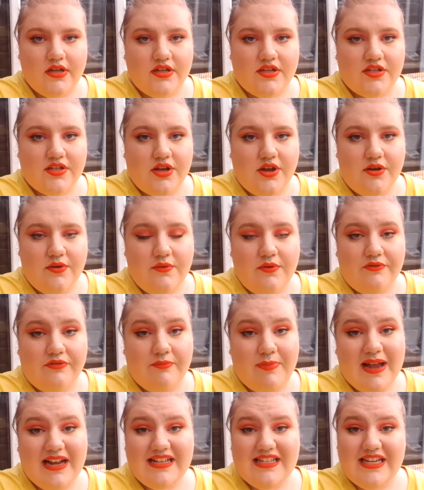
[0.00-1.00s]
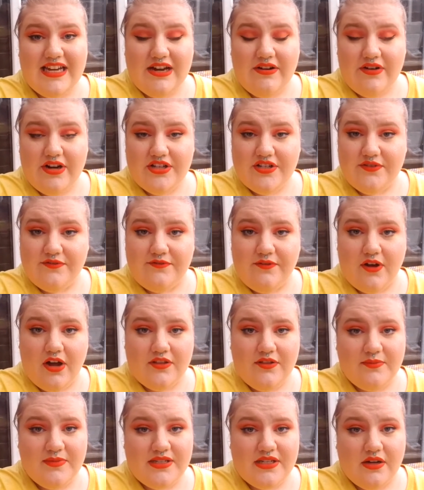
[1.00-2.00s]
So for bacteria to
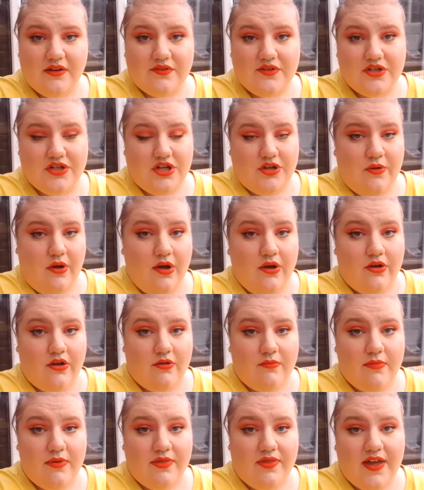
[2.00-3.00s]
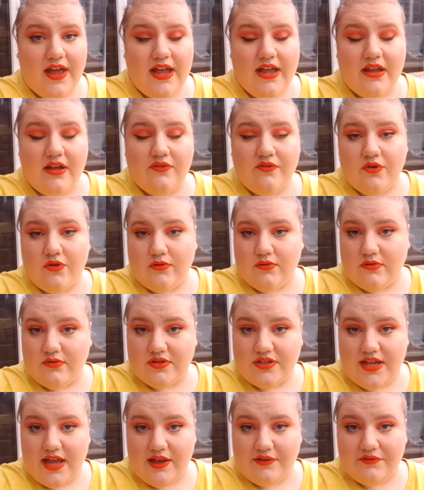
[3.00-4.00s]
find themselves a new home, they of
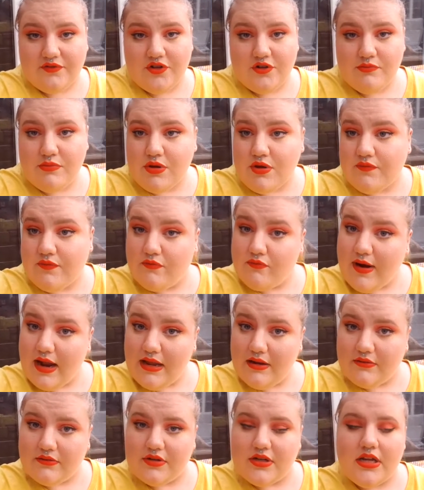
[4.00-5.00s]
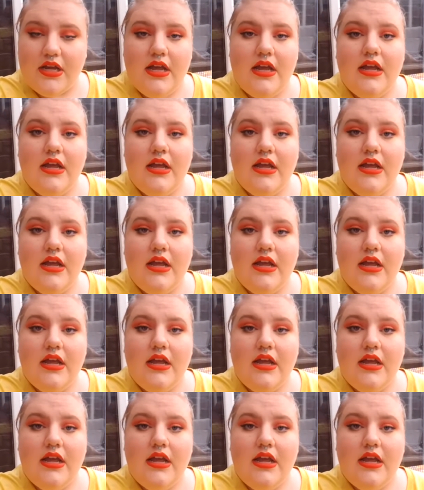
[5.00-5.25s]
course have to move around.